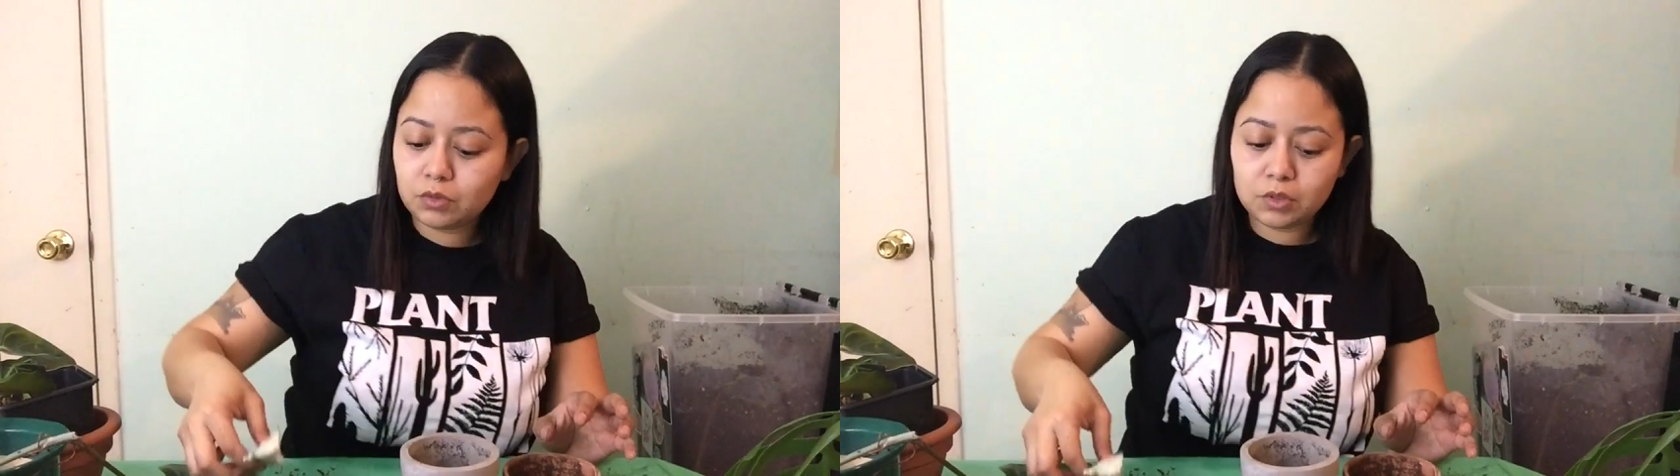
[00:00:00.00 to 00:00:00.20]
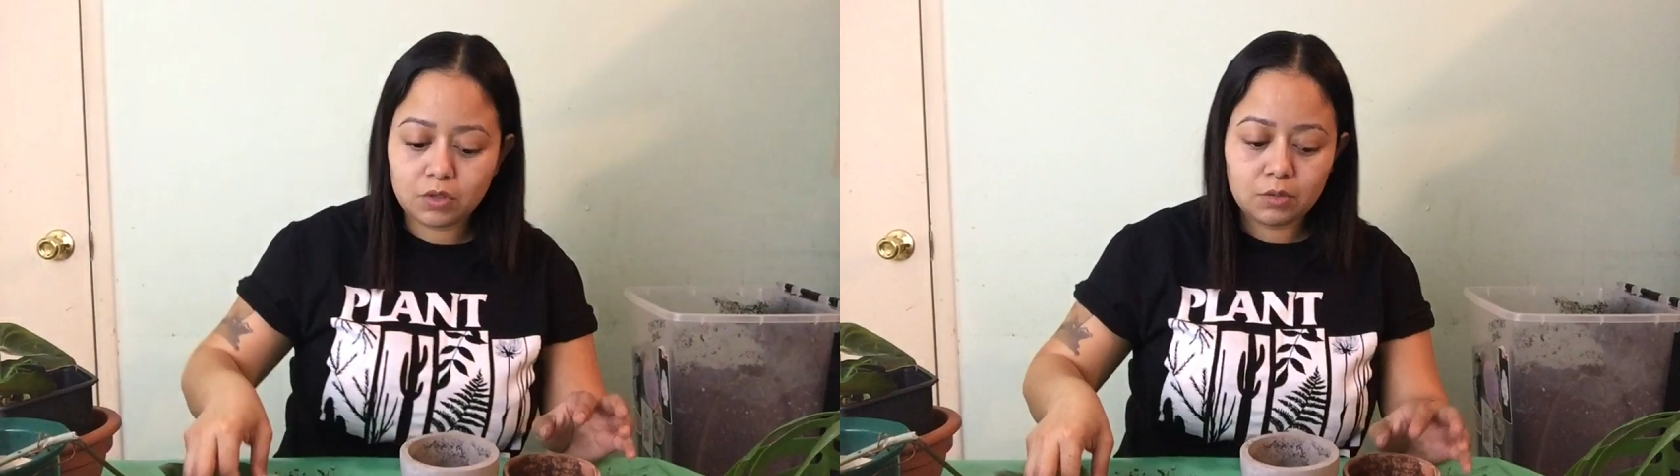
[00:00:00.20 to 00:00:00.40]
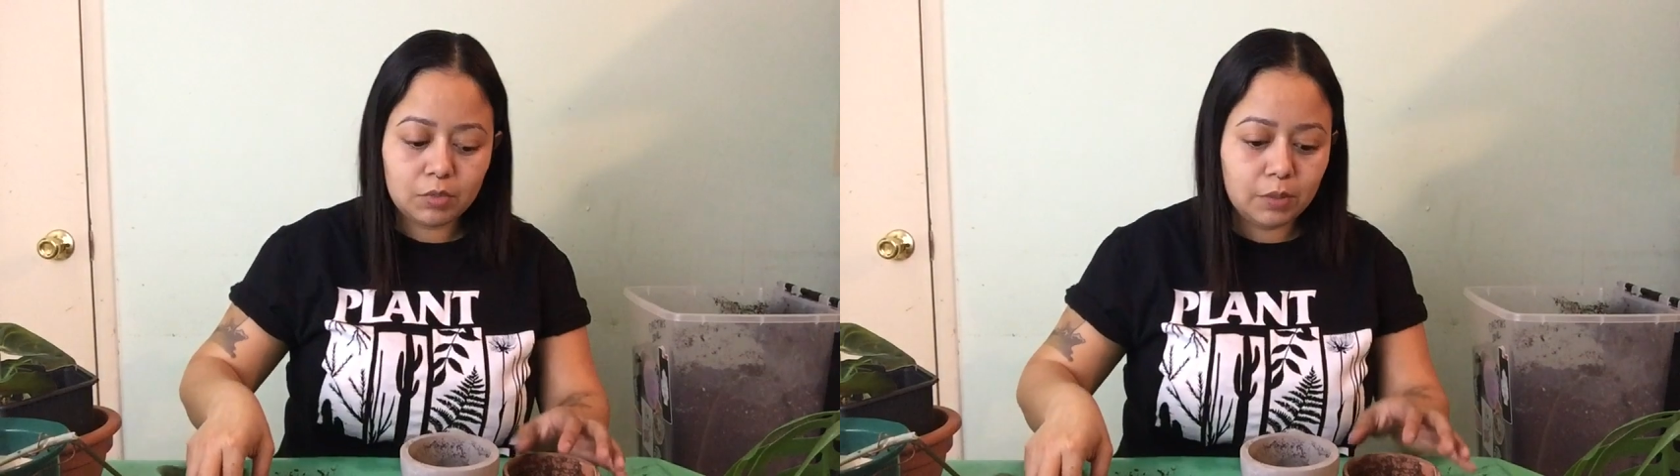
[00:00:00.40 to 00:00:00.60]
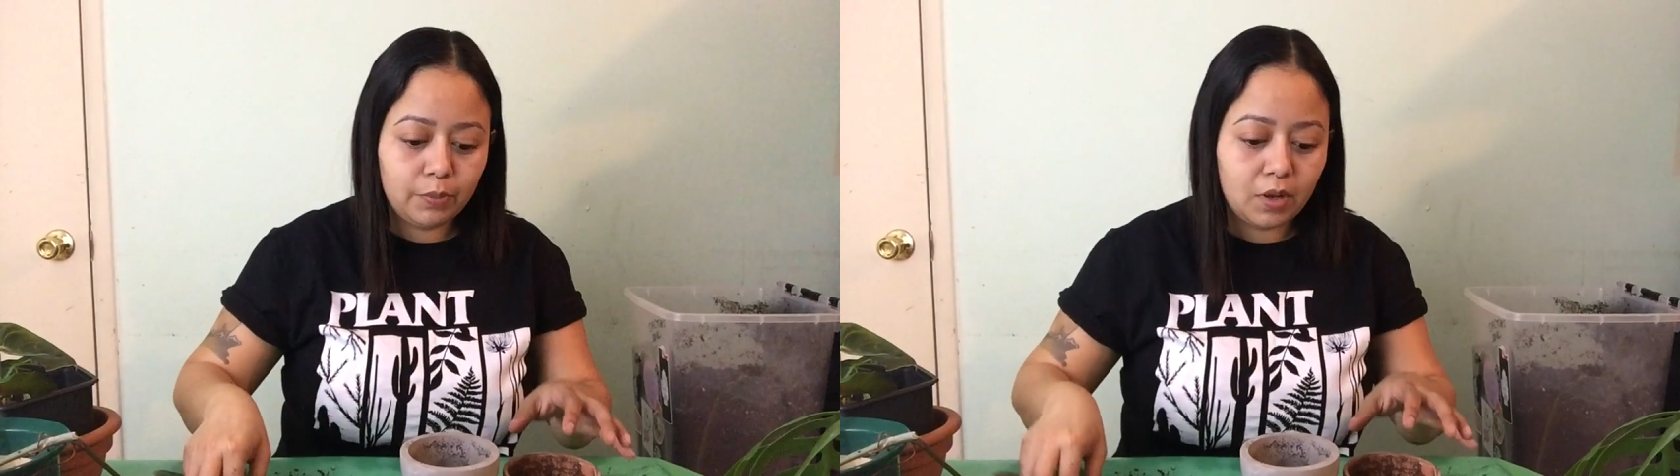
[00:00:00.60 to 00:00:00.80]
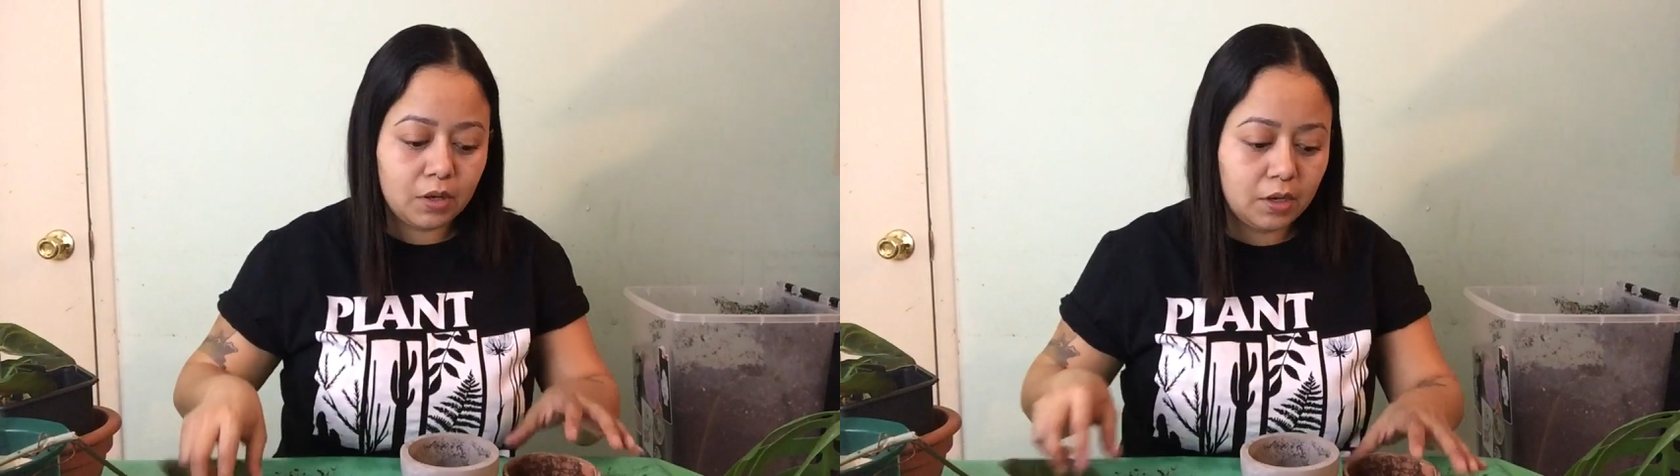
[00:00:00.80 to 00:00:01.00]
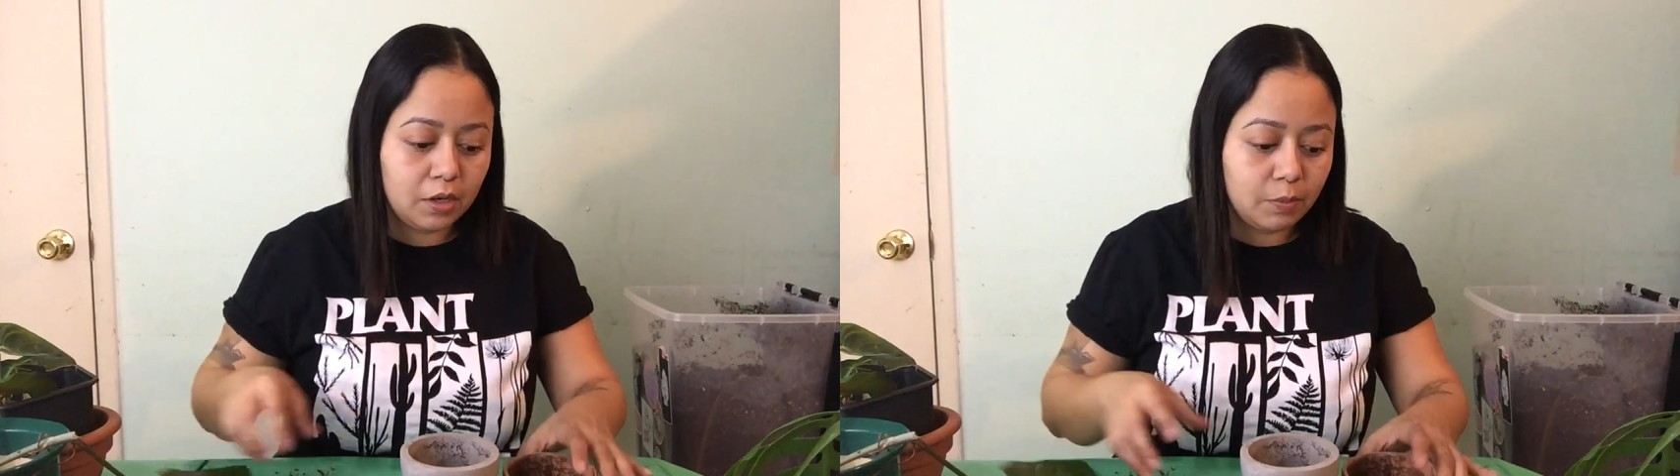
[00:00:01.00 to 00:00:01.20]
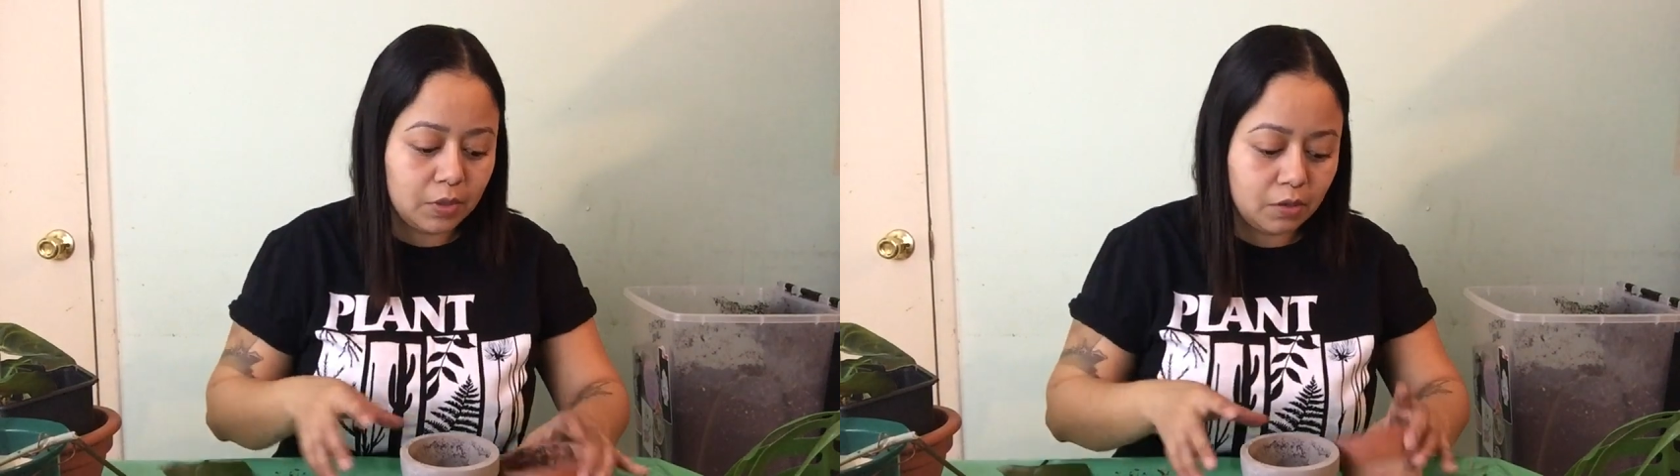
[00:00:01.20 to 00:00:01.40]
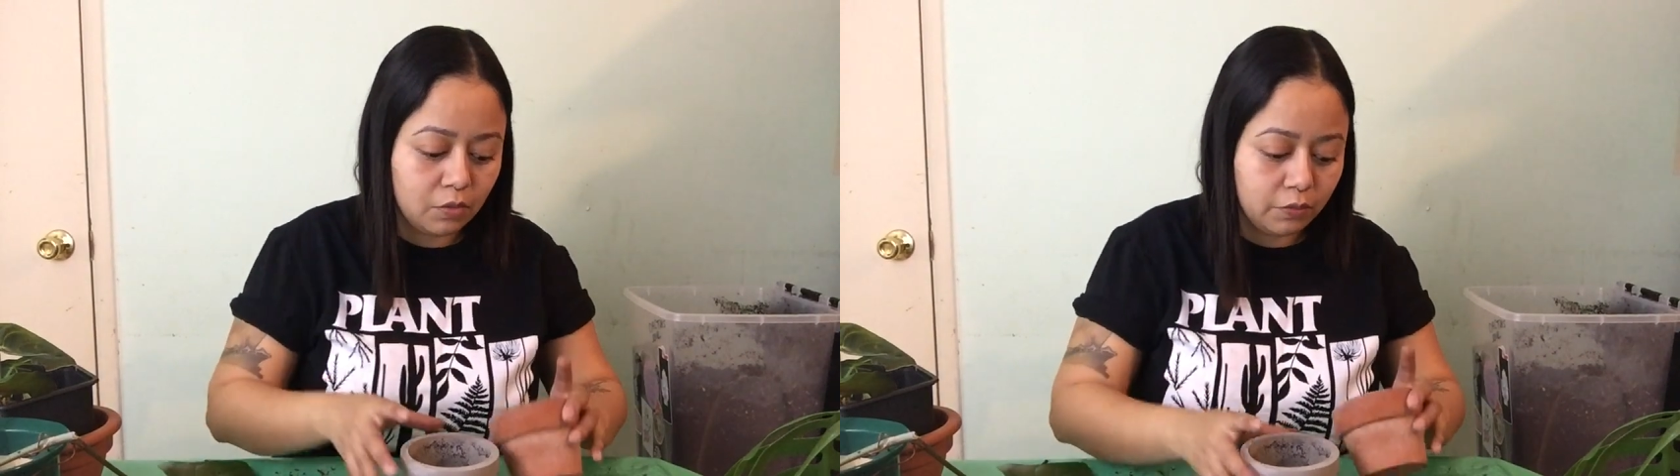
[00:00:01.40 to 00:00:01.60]
so I'm gonna pot it up
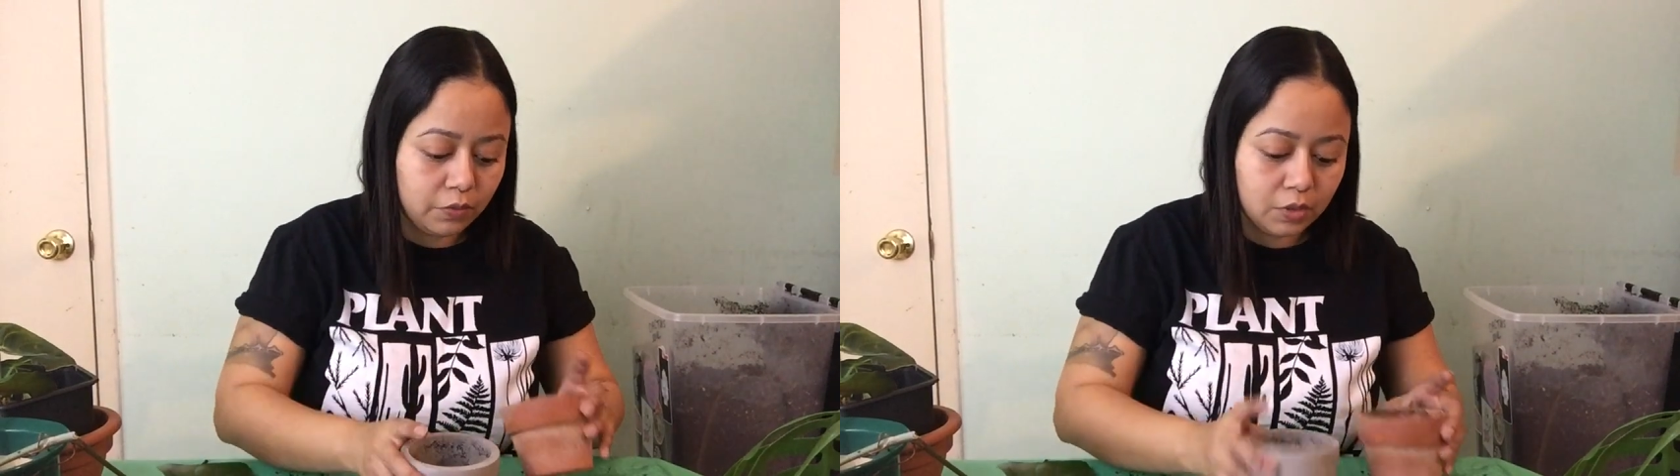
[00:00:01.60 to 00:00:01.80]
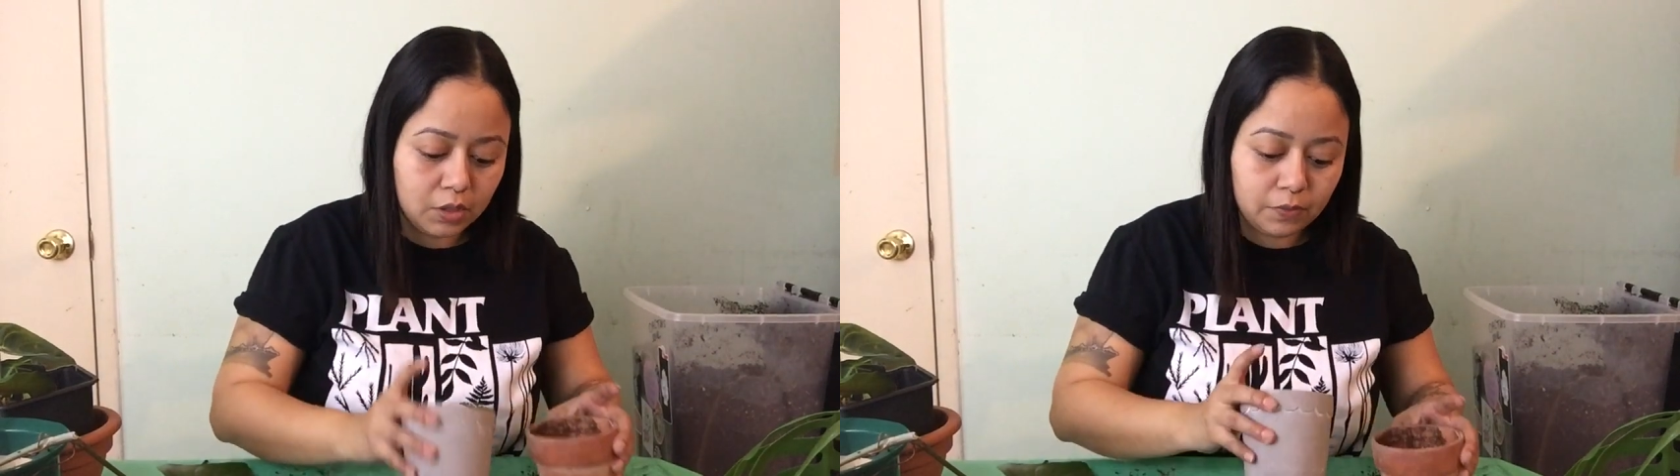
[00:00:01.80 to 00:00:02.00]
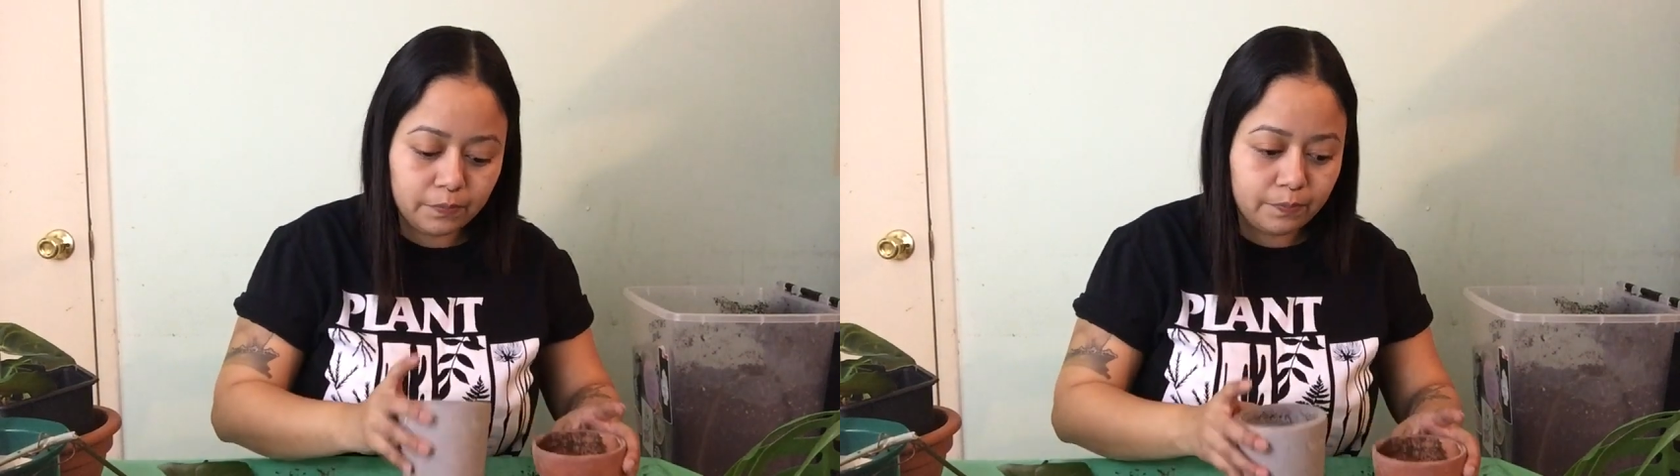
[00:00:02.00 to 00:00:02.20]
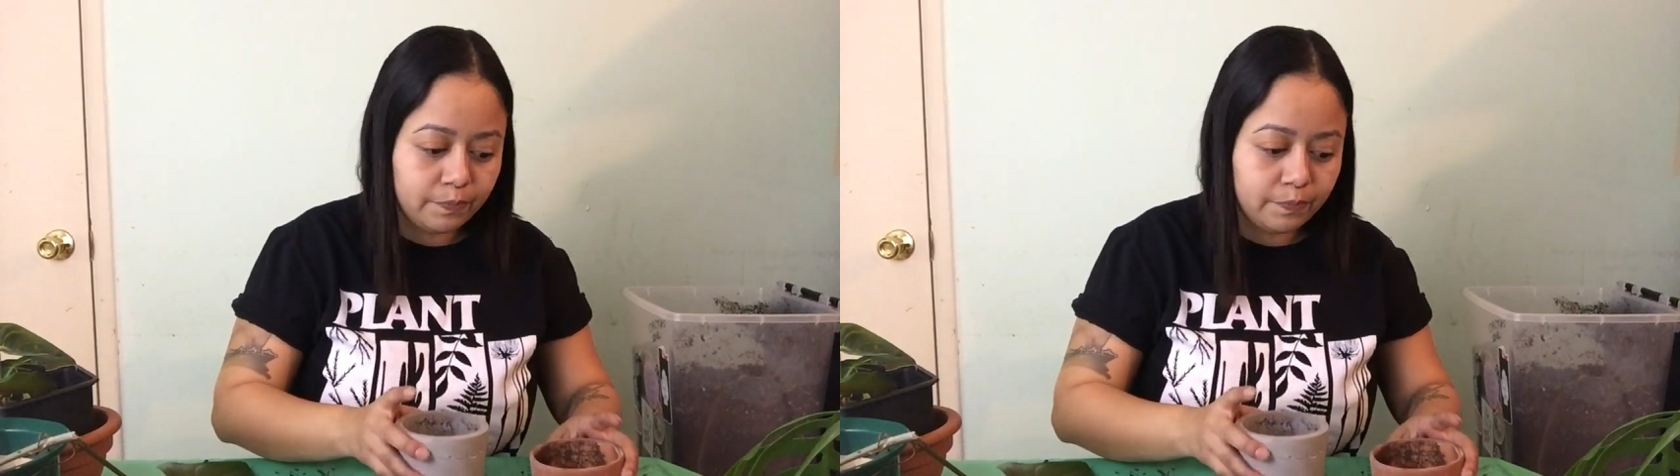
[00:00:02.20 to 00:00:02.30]
and hopefully